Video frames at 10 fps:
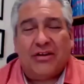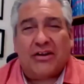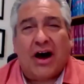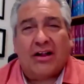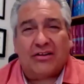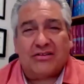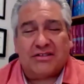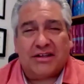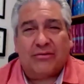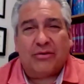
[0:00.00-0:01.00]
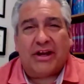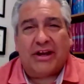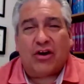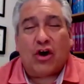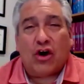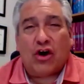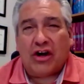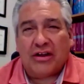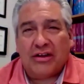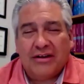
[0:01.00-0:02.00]
dollars that we can
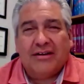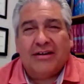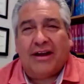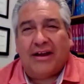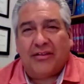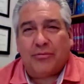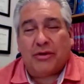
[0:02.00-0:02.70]
earn and